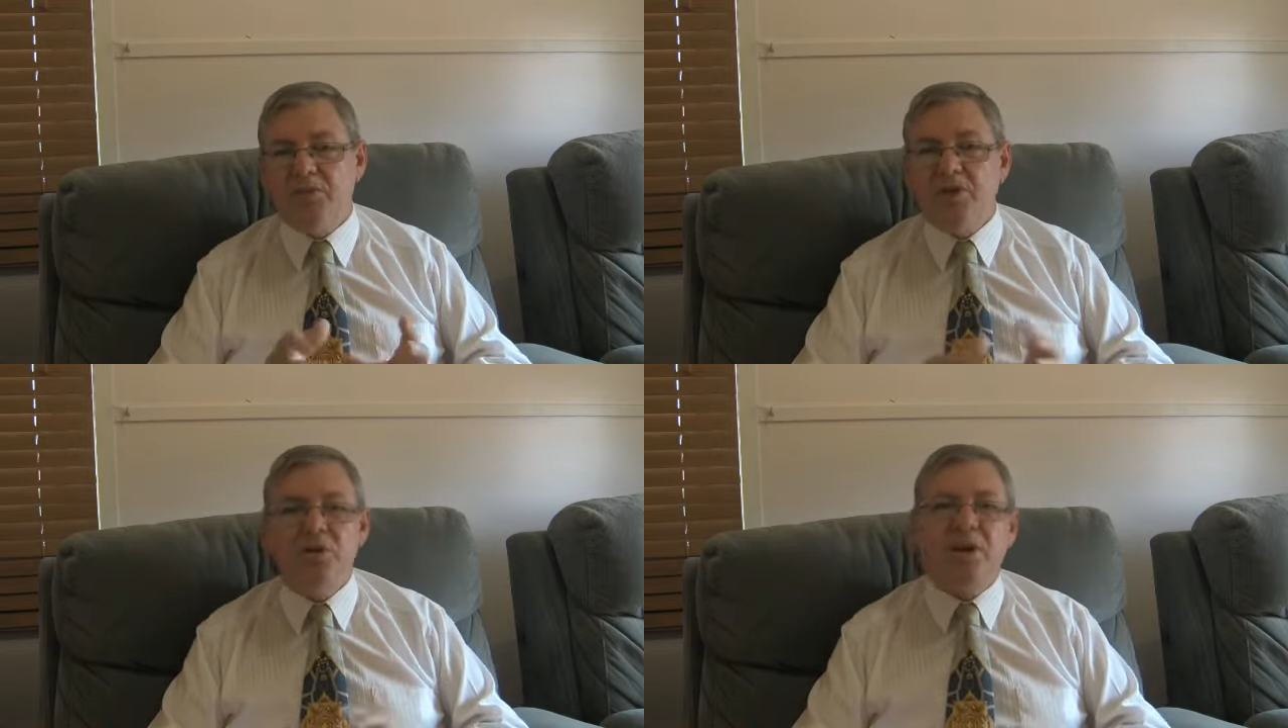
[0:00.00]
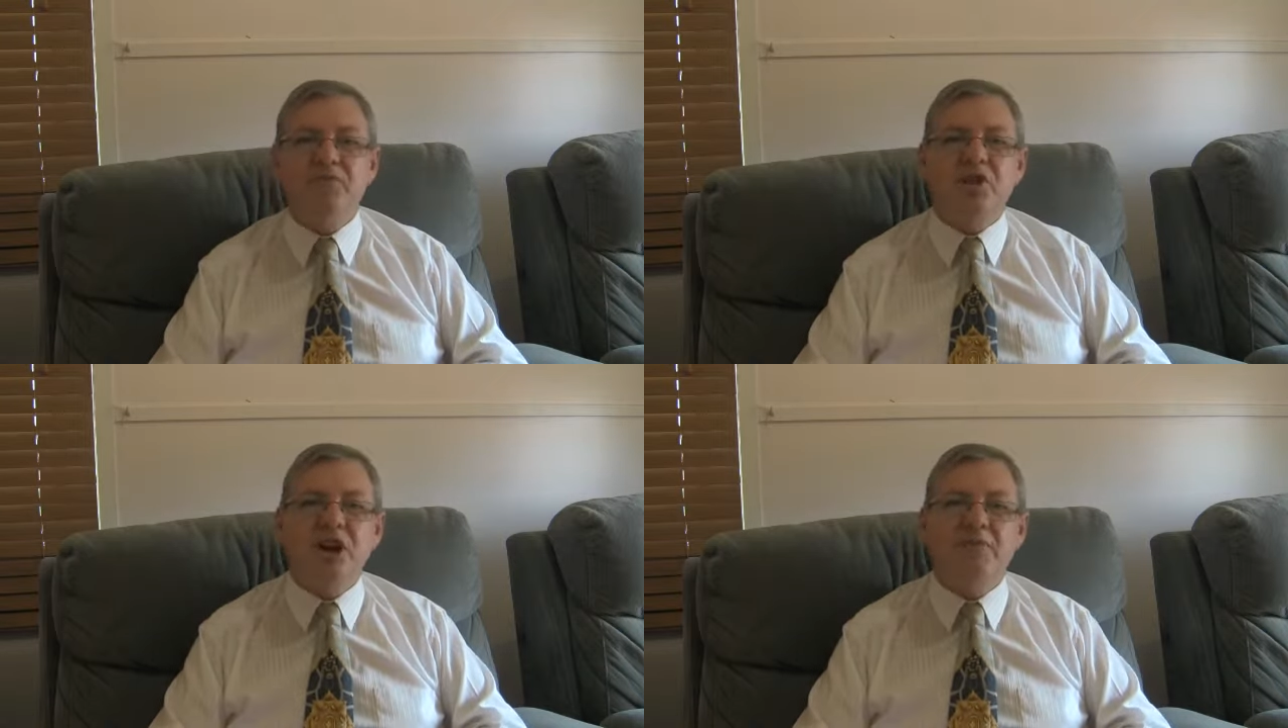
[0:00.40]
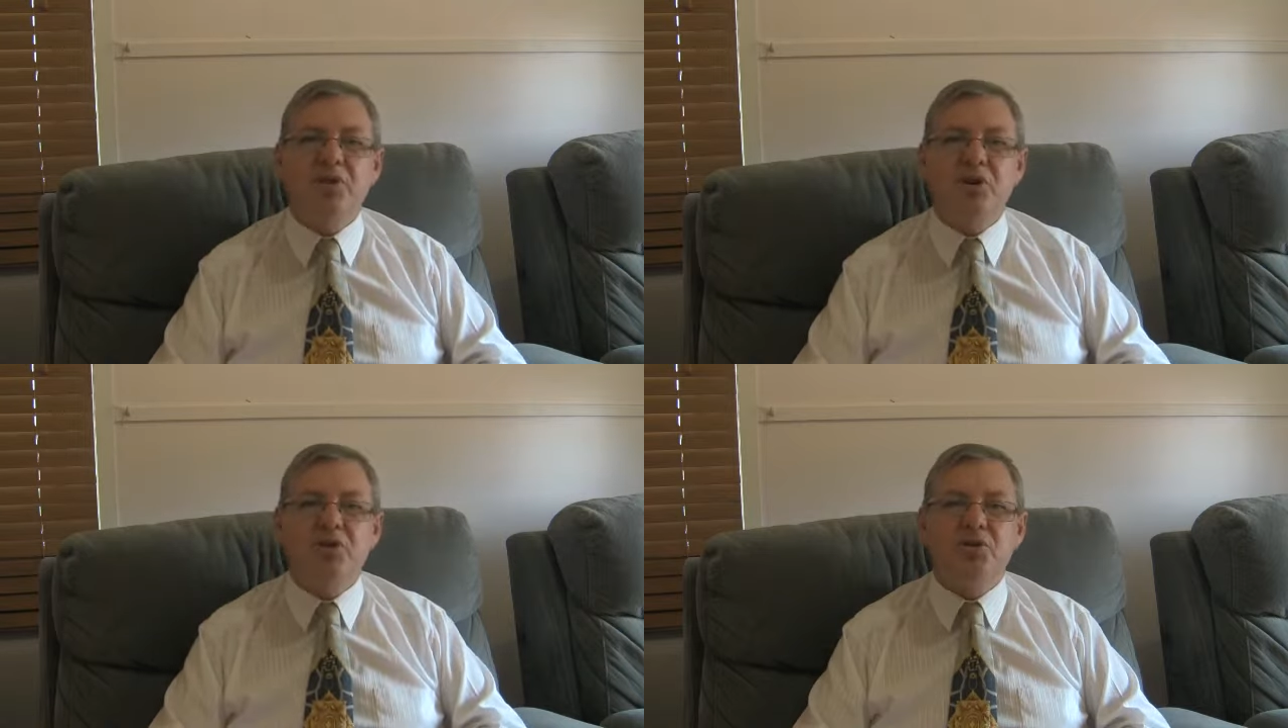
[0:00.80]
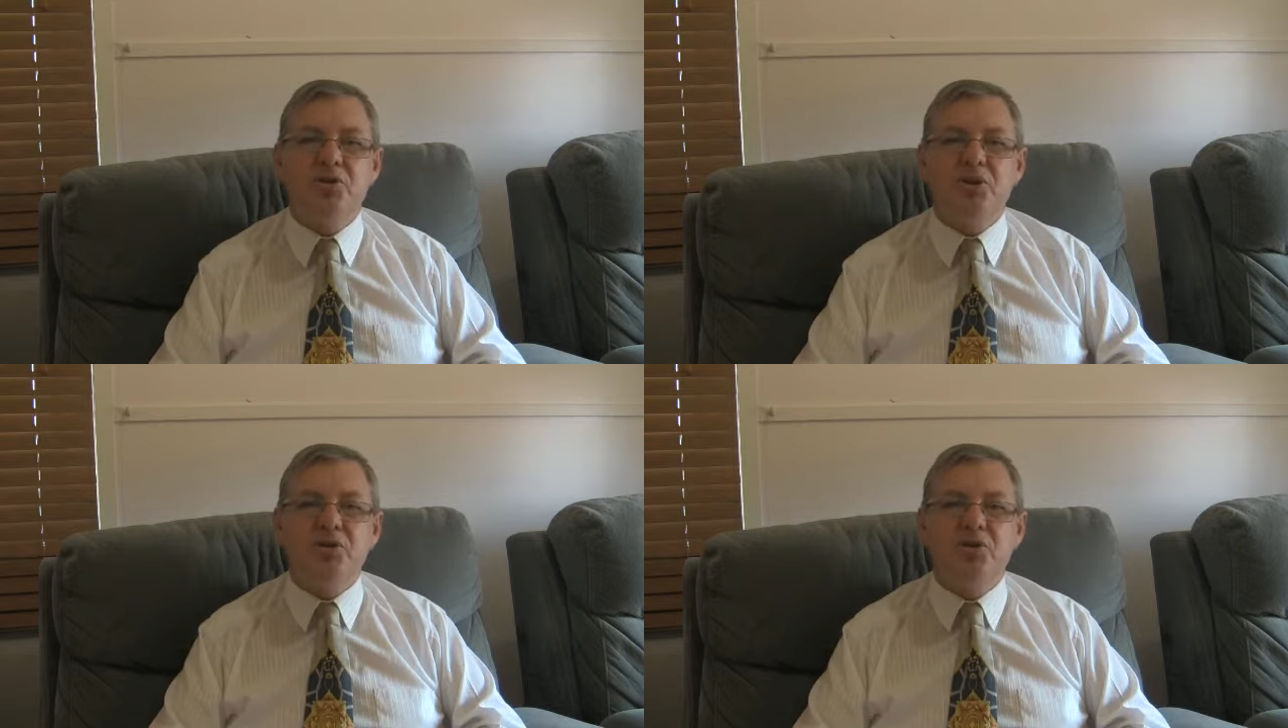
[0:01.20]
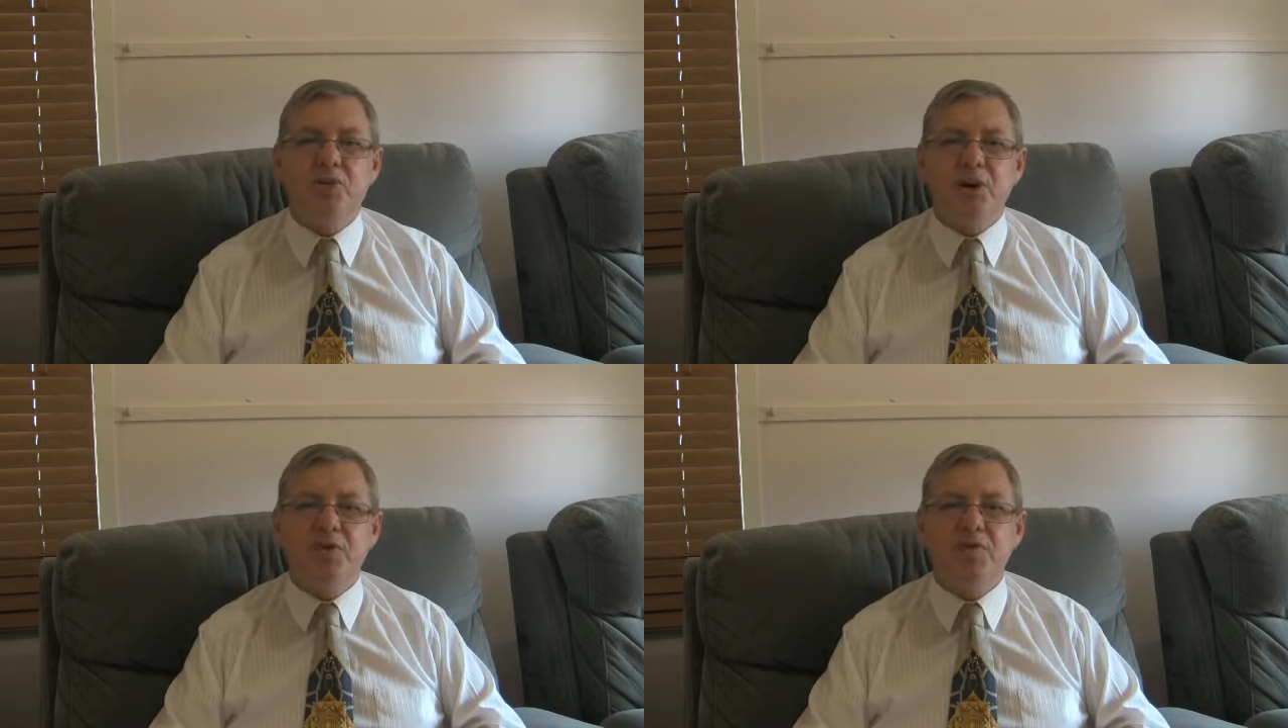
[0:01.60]
and we don't have time to go through it because
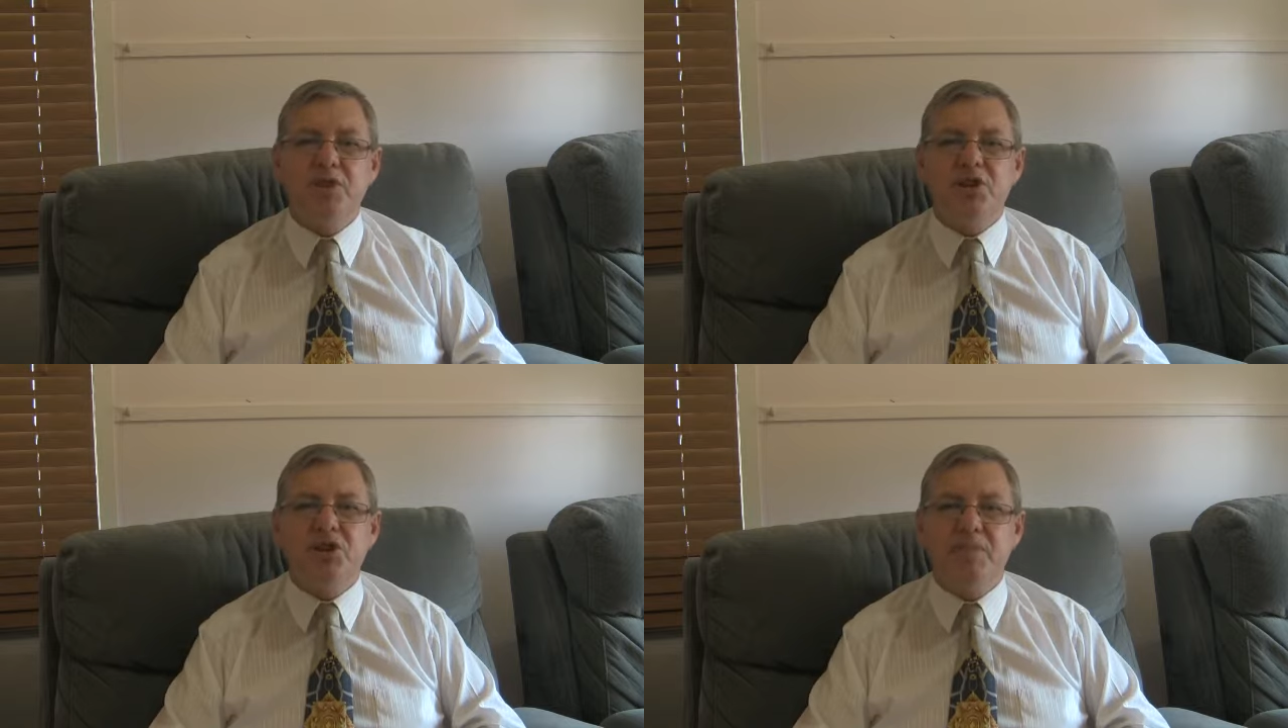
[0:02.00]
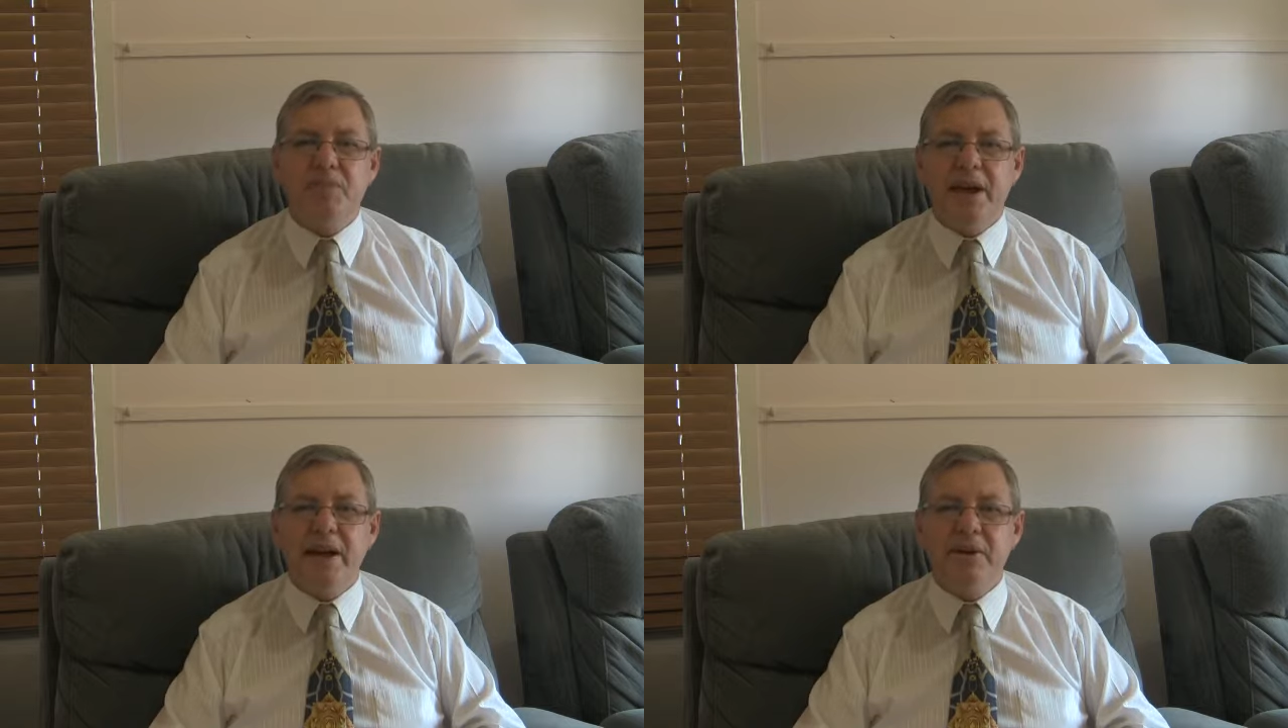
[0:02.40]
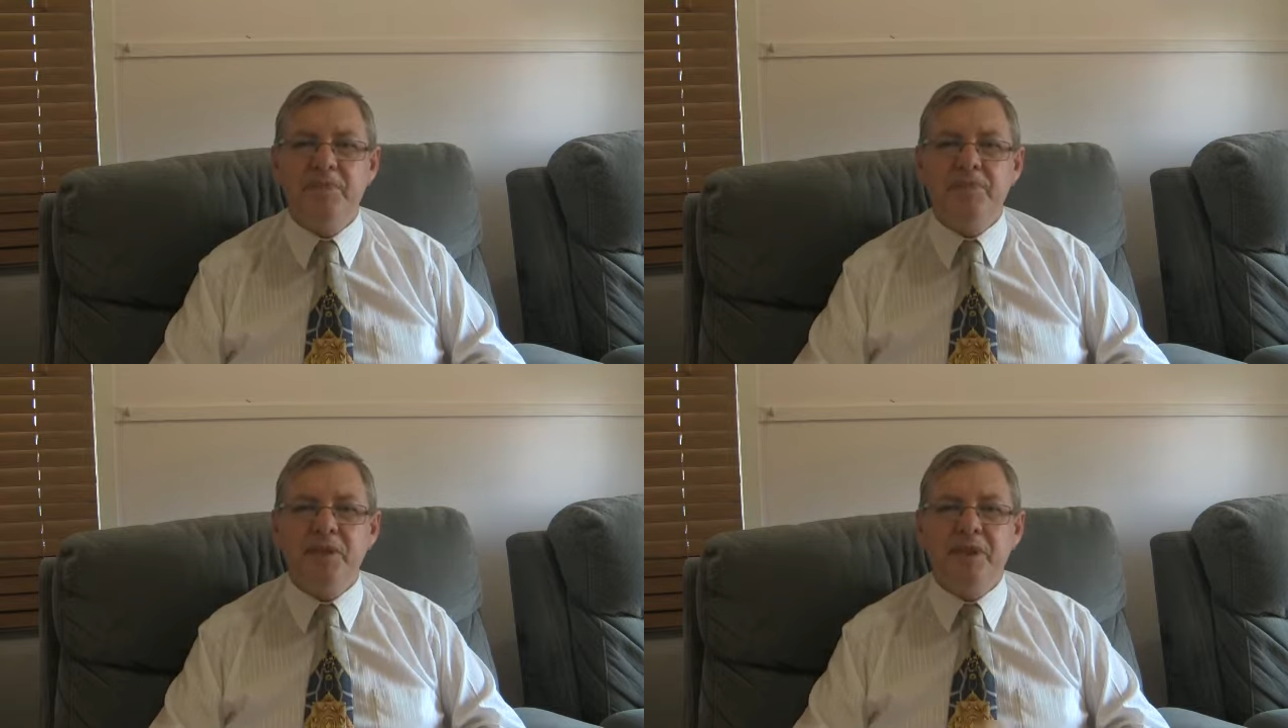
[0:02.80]
we're going to finish up now.